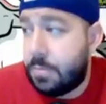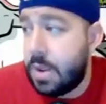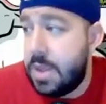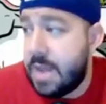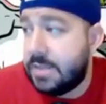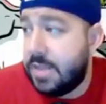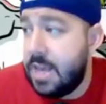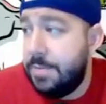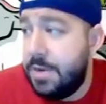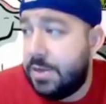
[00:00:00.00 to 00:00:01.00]
Yeah,
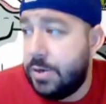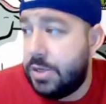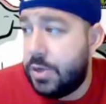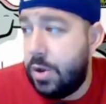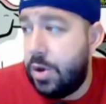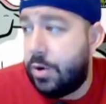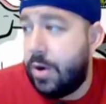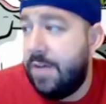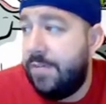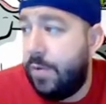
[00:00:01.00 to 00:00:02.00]
slammed into a Toyota
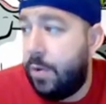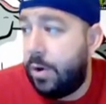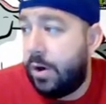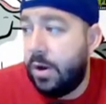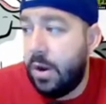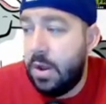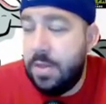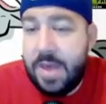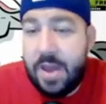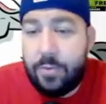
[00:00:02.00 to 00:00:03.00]
Rav4.
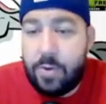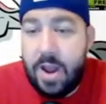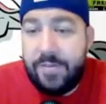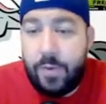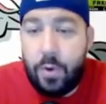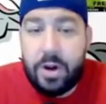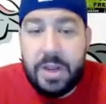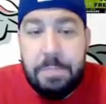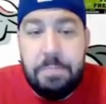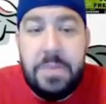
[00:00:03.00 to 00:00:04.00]
That
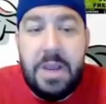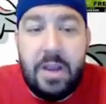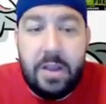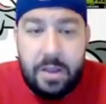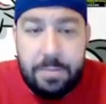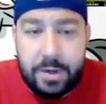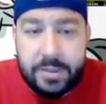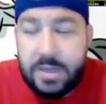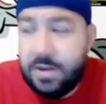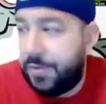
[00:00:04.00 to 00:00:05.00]
Rav4 immediately
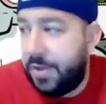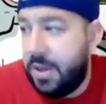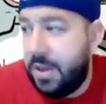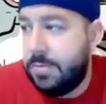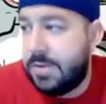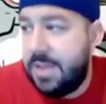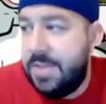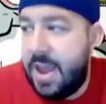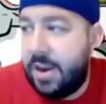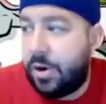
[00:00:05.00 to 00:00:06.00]
burst into flames,
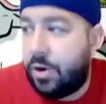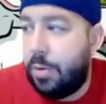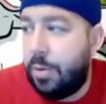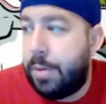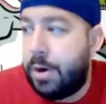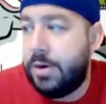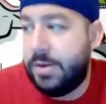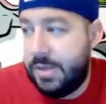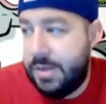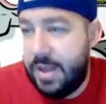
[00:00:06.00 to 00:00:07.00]
and that girl
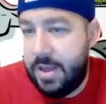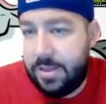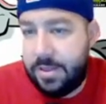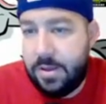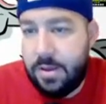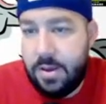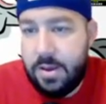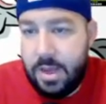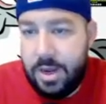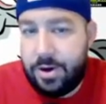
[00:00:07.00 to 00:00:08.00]
burned to death
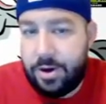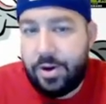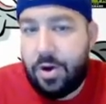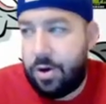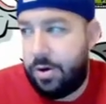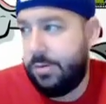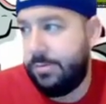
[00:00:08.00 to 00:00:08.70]
in her car.